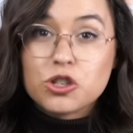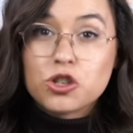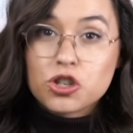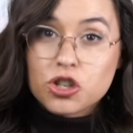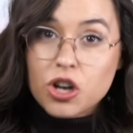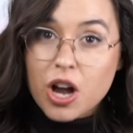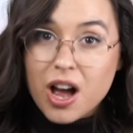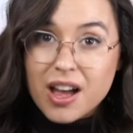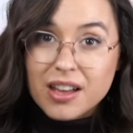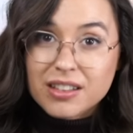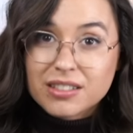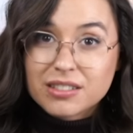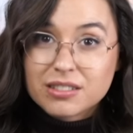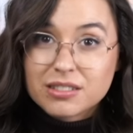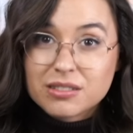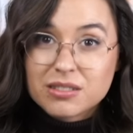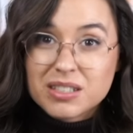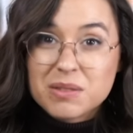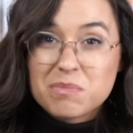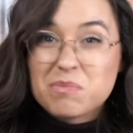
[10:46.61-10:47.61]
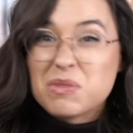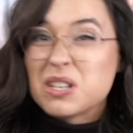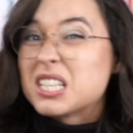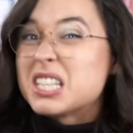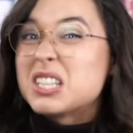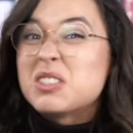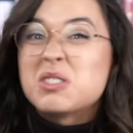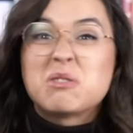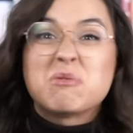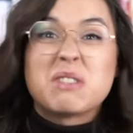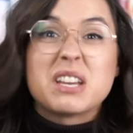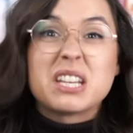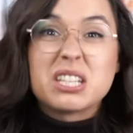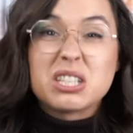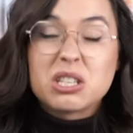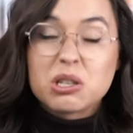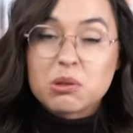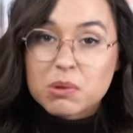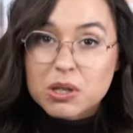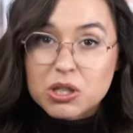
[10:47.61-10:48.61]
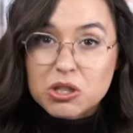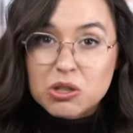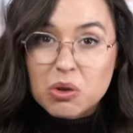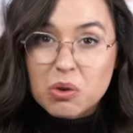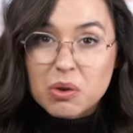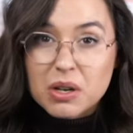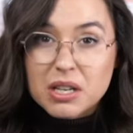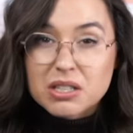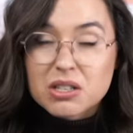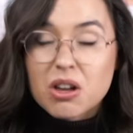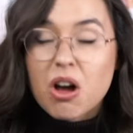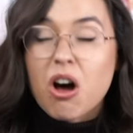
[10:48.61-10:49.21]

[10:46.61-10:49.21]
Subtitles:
shot because he was making too much noise.